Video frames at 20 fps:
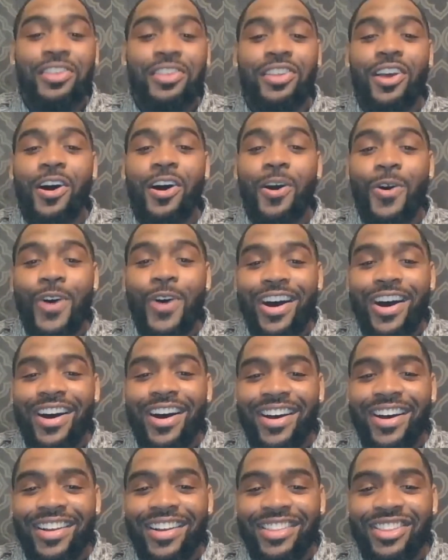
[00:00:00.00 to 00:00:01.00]

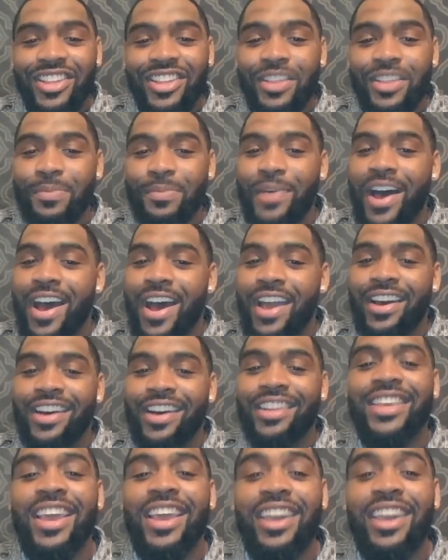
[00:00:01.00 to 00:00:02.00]
So just
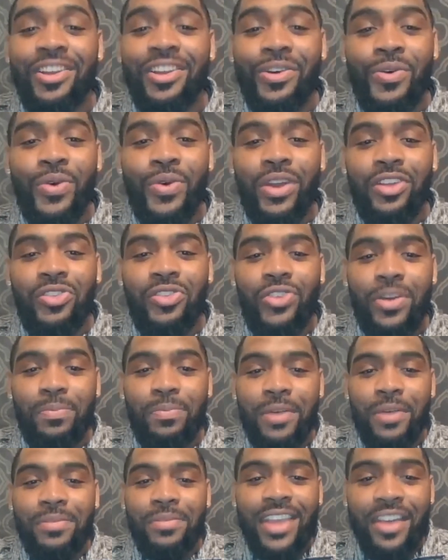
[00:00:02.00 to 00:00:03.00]
by taking a quick
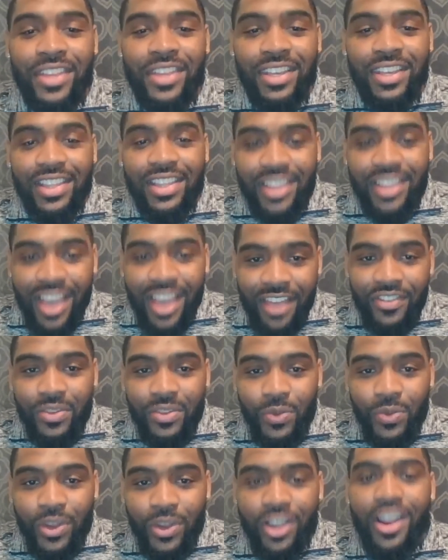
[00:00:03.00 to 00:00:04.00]
trip up
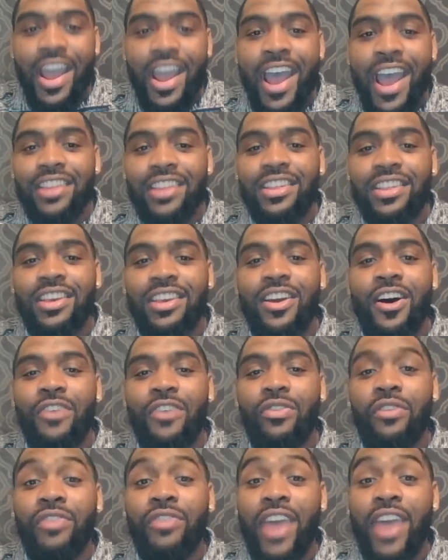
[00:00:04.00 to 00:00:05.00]
77, we are actually
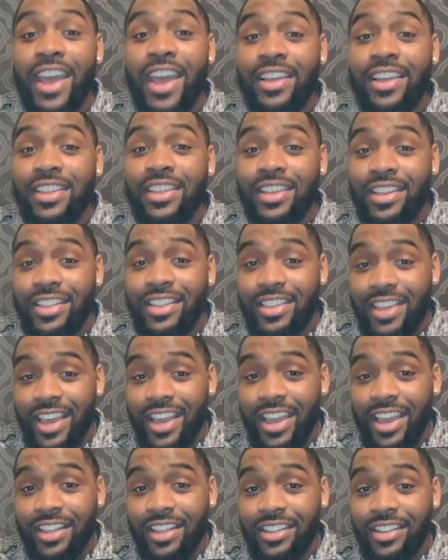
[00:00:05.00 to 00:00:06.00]
off of exit
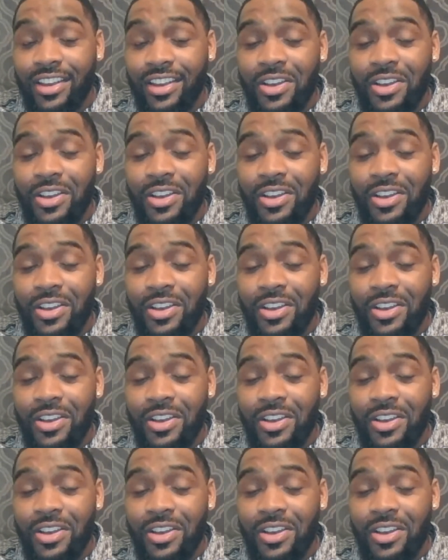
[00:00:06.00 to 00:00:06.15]
10